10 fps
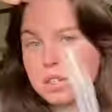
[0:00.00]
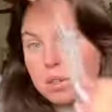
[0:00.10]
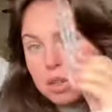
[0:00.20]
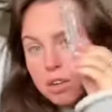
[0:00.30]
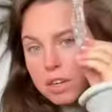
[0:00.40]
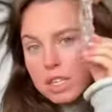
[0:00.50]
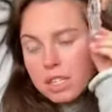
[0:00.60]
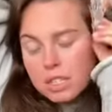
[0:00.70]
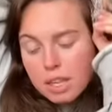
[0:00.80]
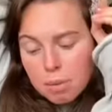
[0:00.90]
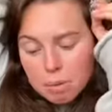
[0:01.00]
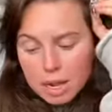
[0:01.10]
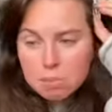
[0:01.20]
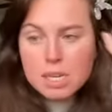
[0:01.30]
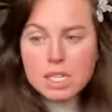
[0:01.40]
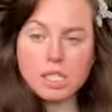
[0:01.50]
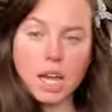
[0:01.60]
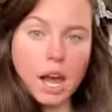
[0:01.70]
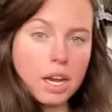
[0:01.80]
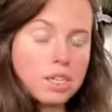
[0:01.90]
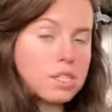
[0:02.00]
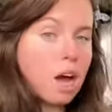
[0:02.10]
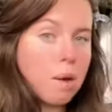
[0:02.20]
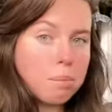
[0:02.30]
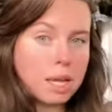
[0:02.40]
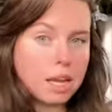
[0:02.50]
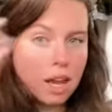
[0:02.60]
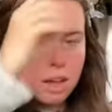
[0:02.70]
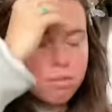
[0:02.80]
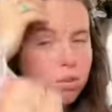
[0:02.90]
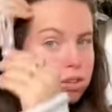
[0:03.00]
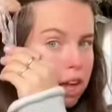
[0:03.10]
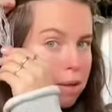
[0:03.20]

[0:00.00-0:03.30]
the reasons that made me decide to stop being a full-time